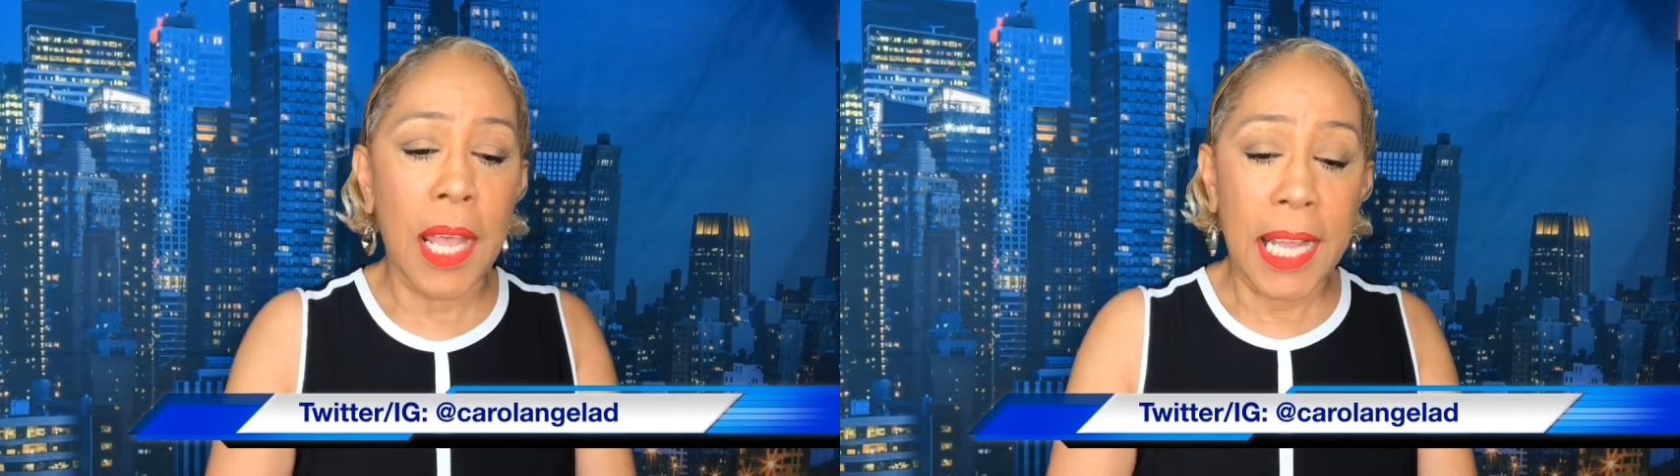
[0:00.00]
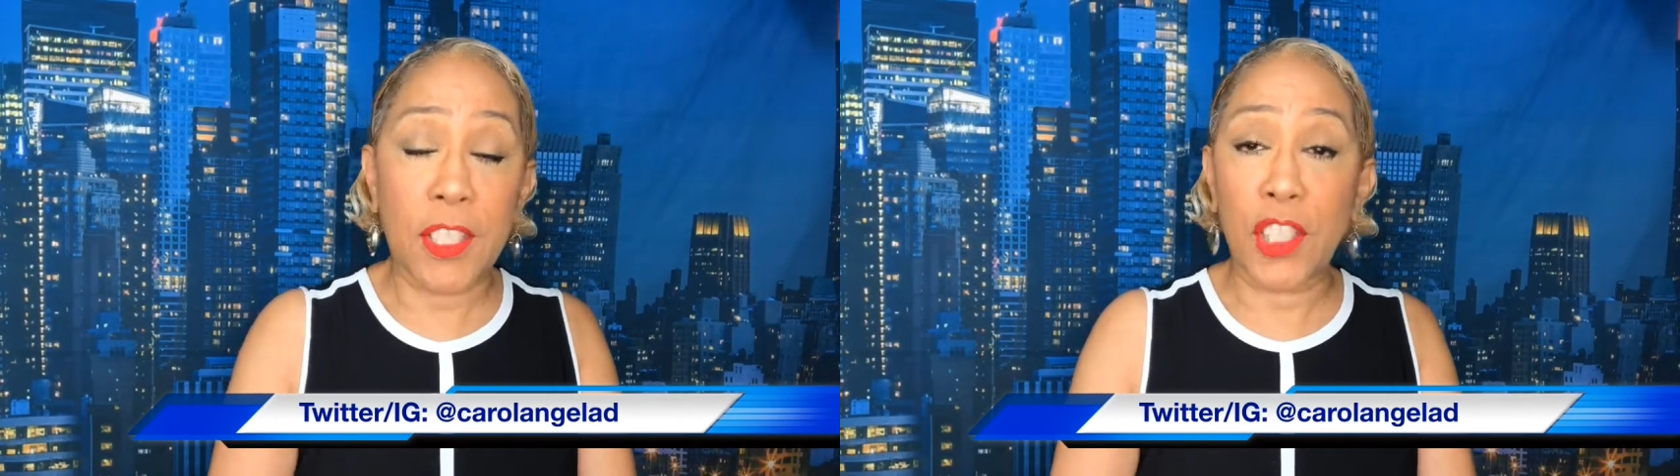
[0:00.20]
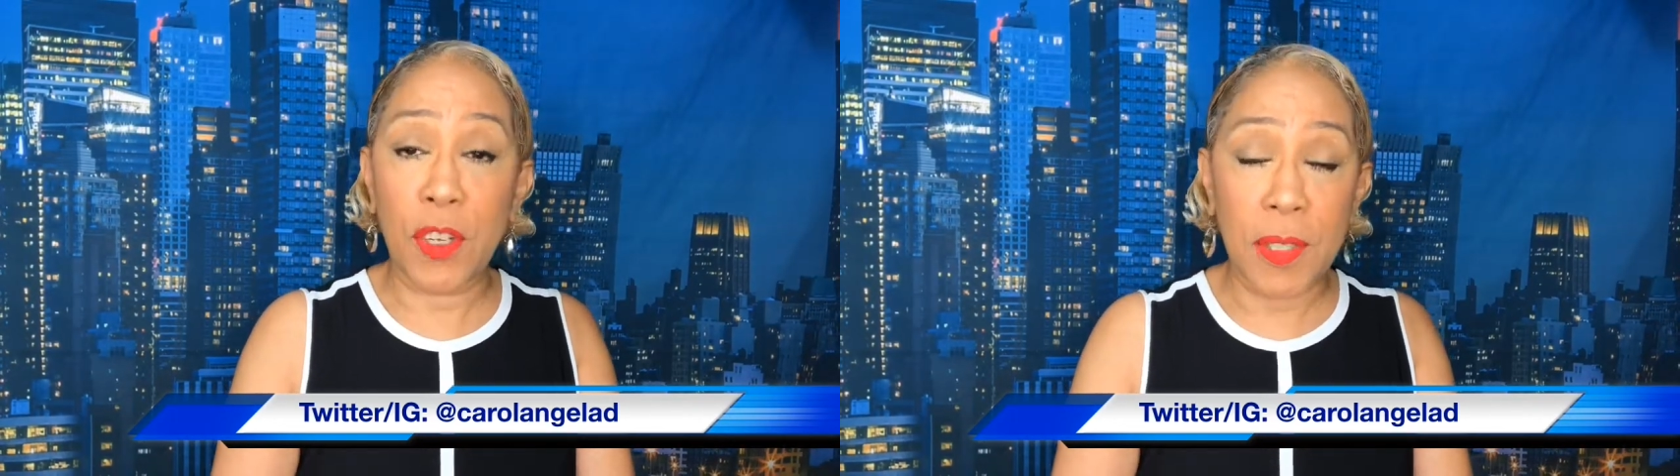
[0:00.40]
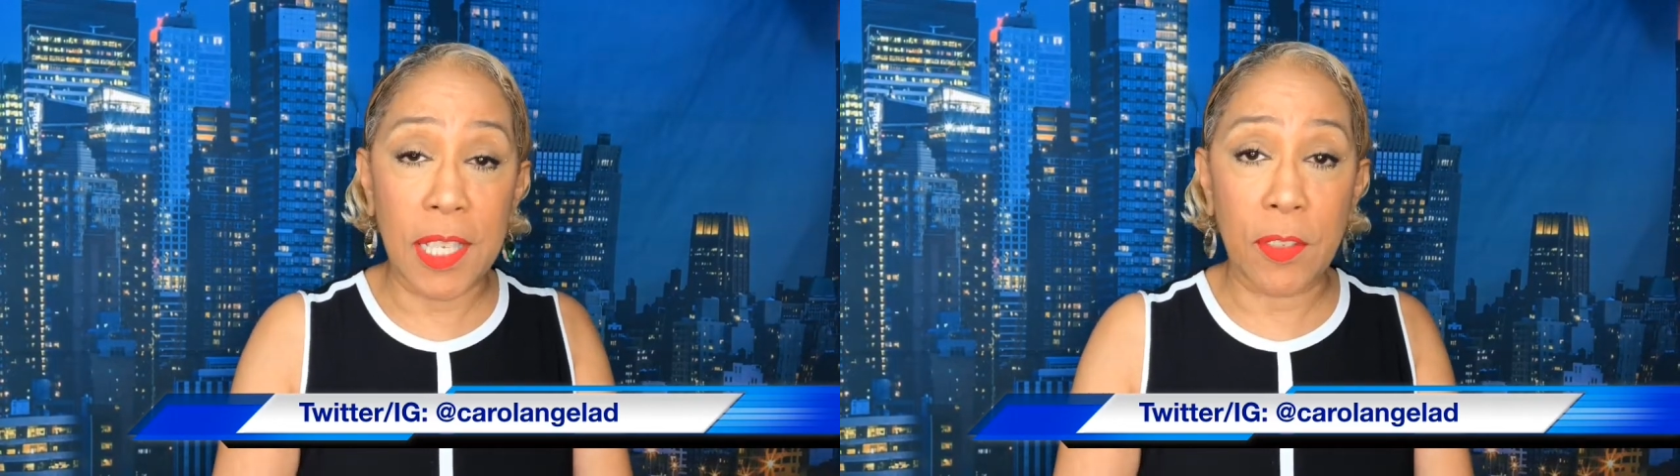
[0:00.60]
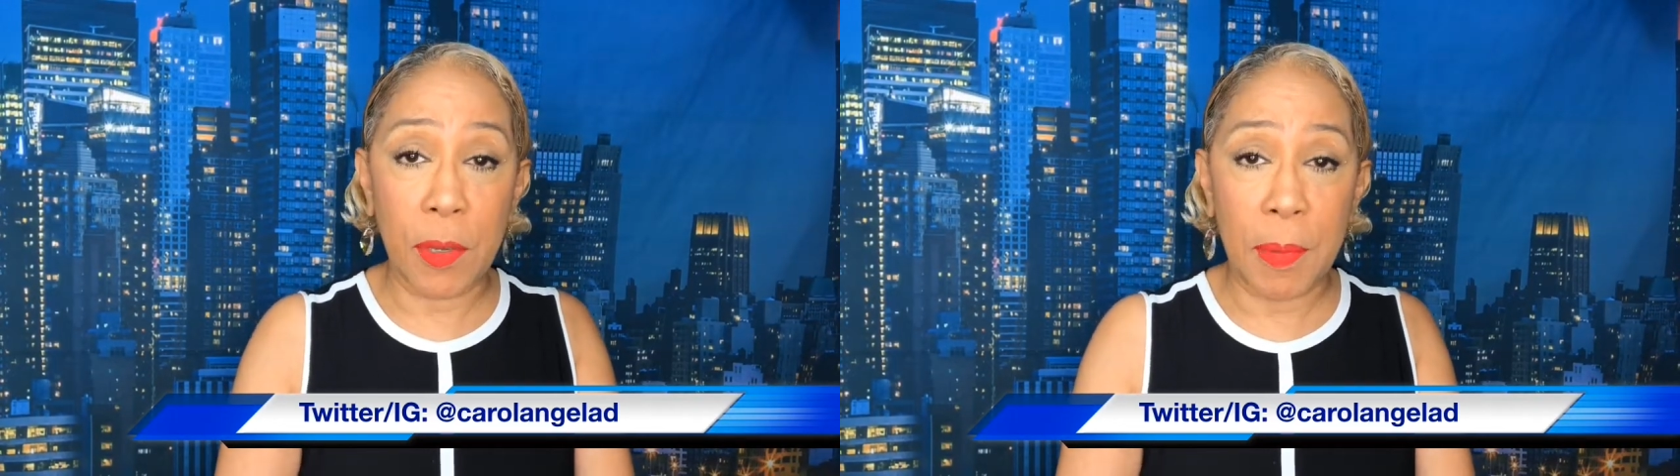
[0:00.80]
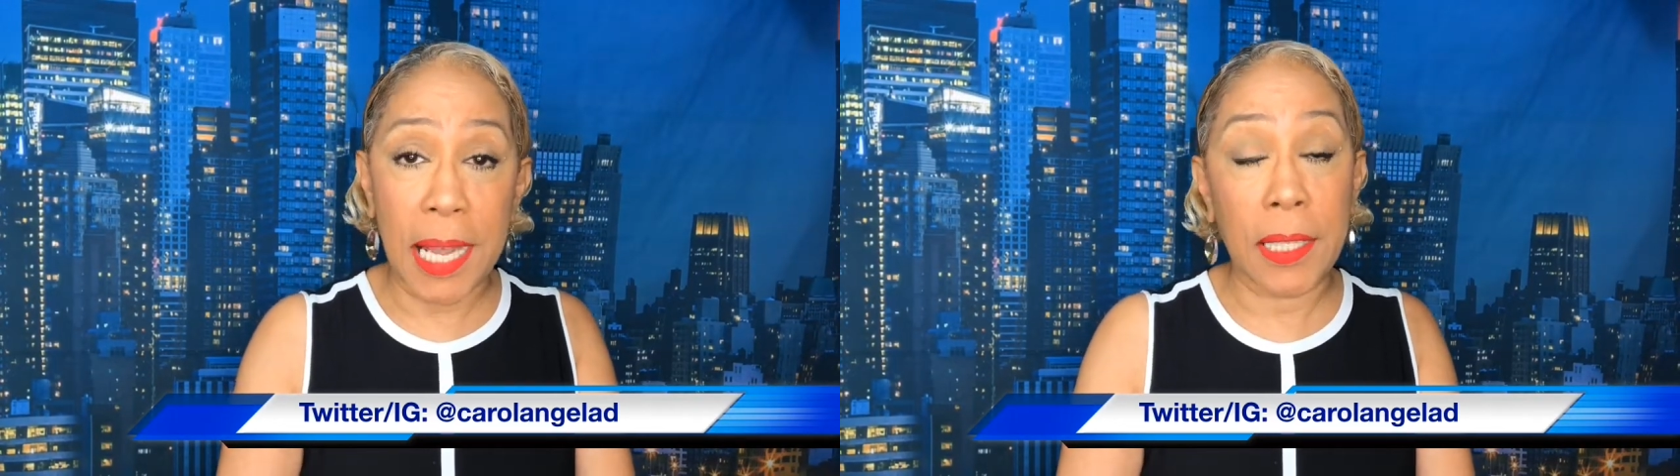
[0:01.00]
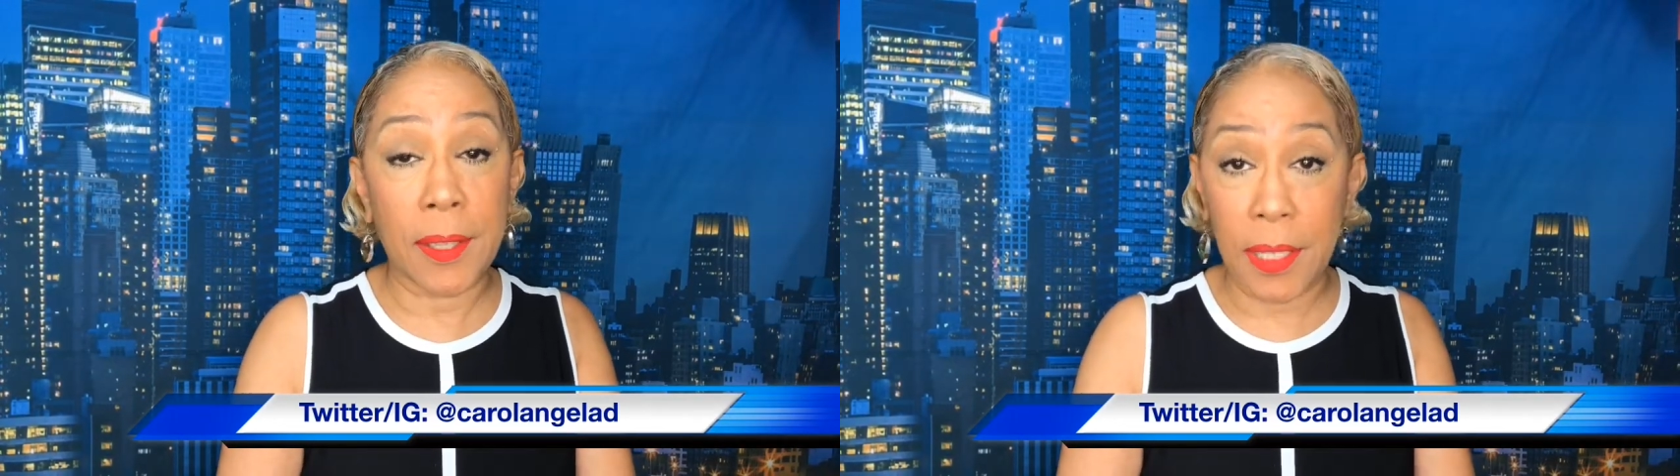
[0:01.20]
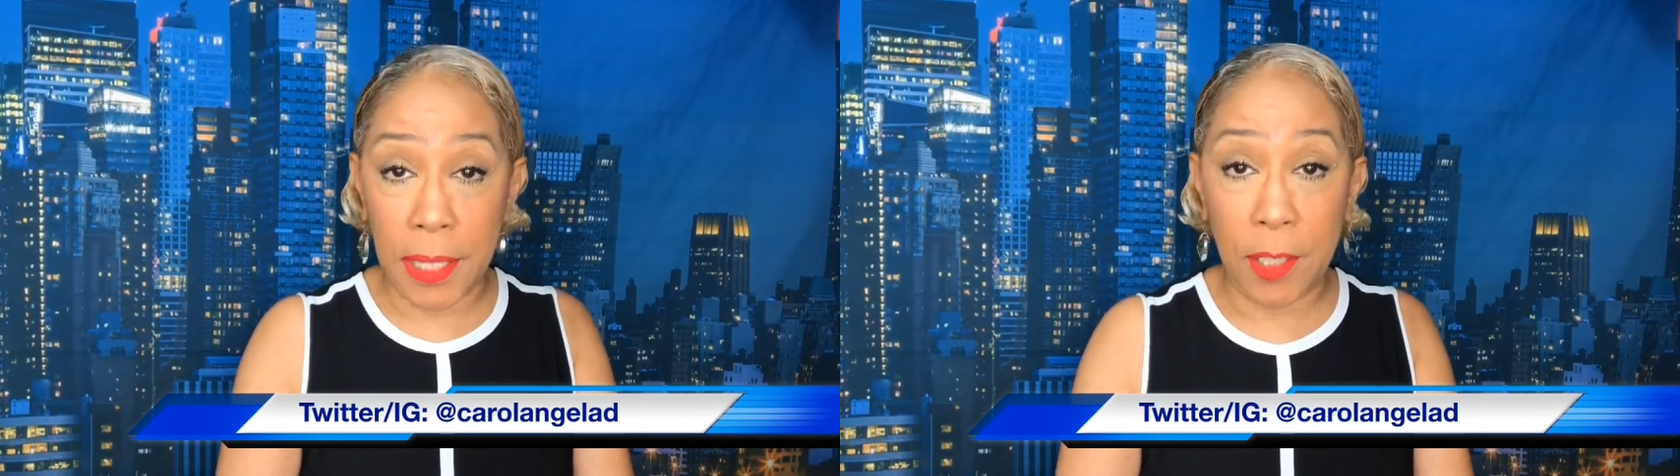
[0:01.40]
It serves as a
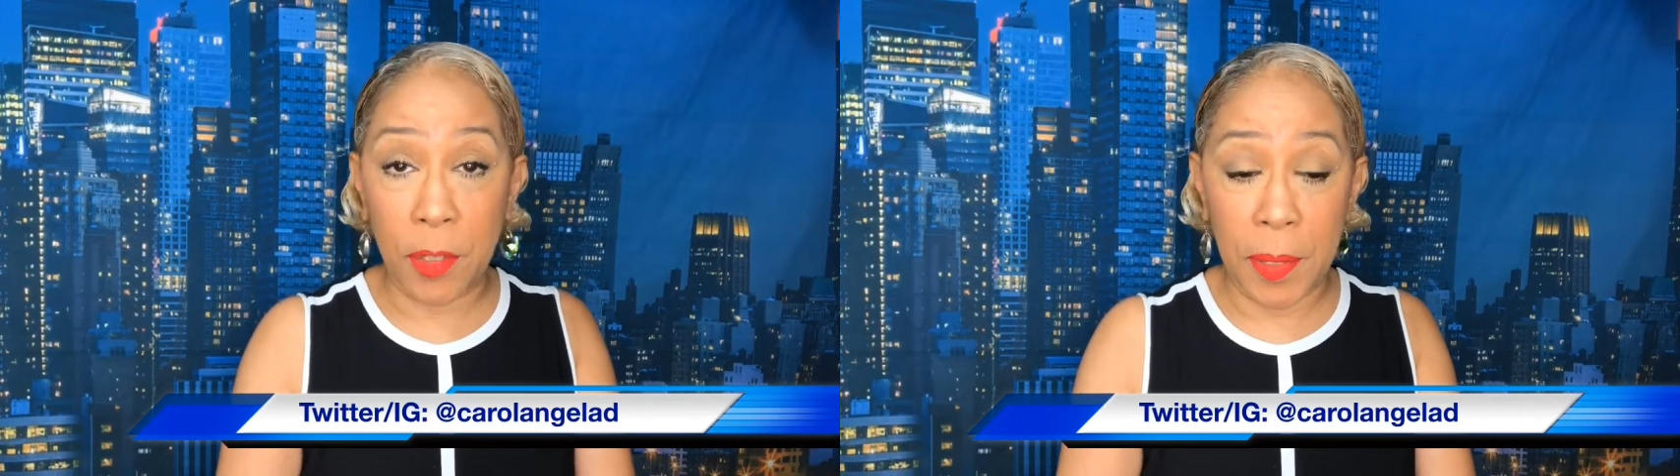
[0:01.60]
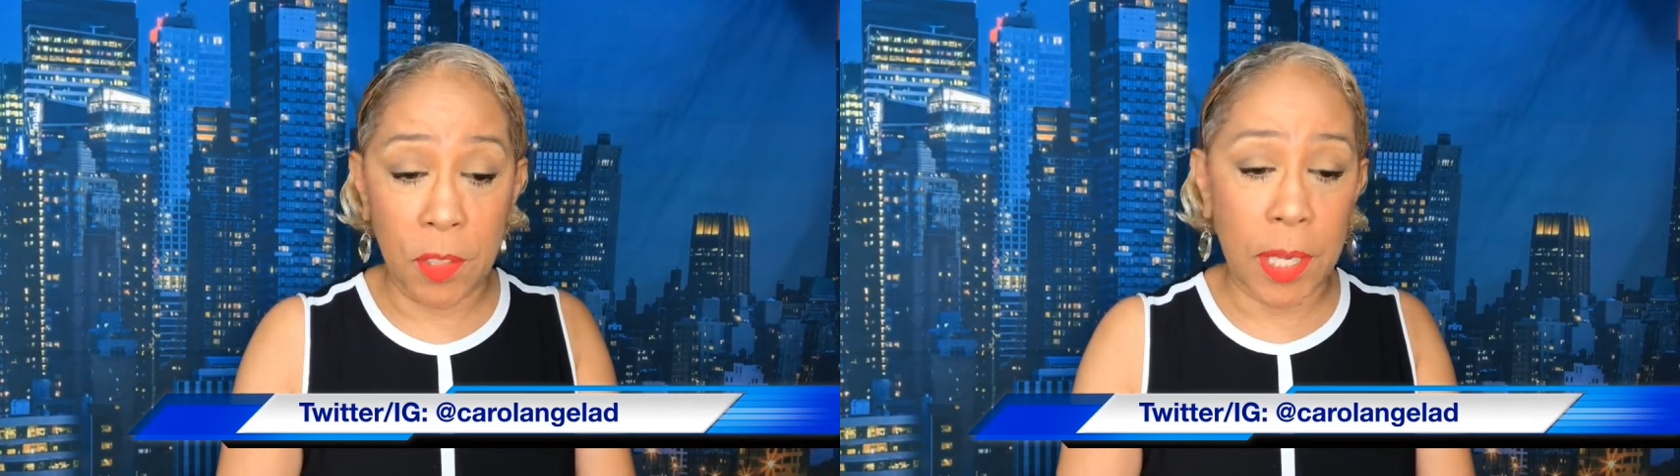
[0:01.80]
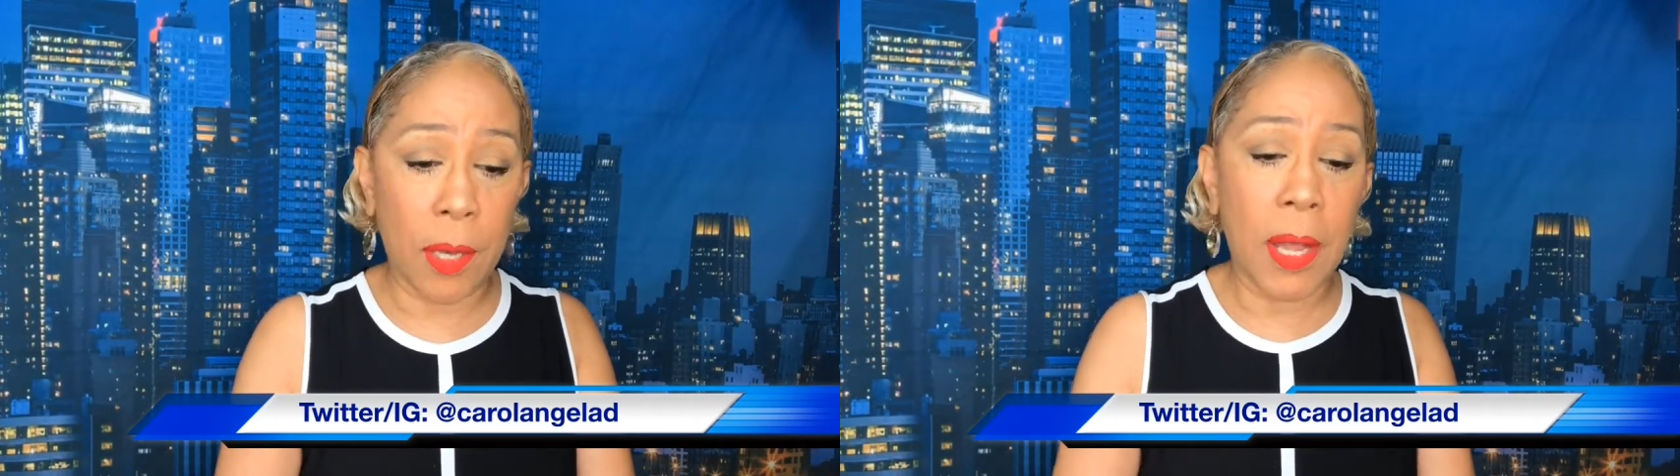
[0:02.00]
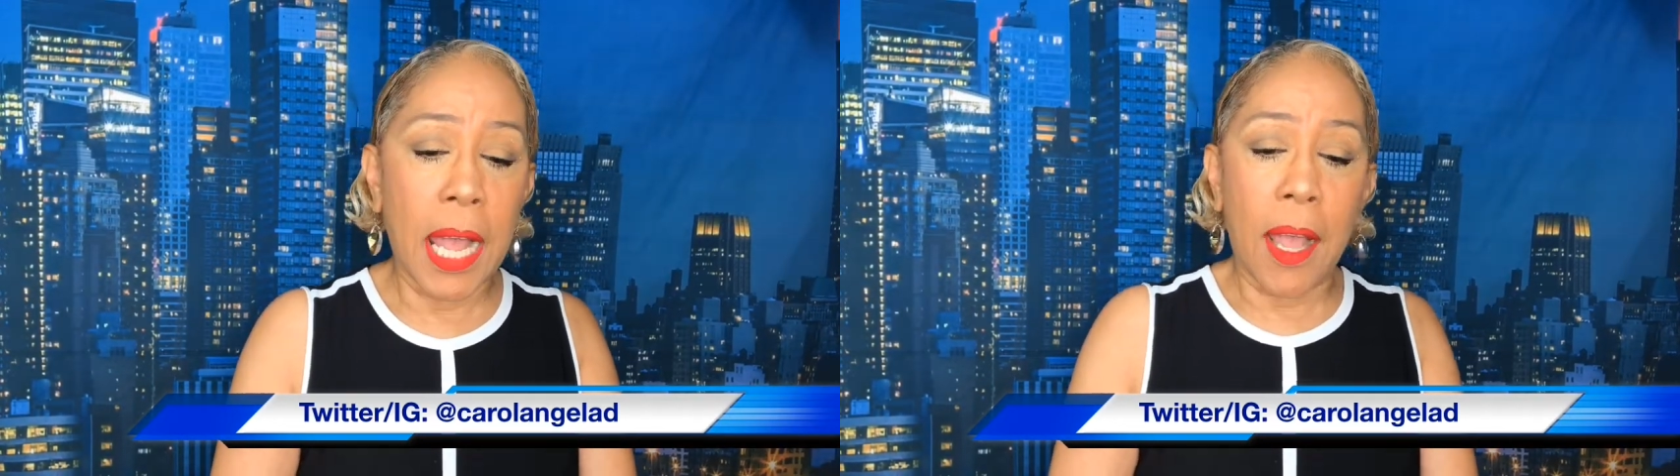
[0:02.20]
anything to get you in jail.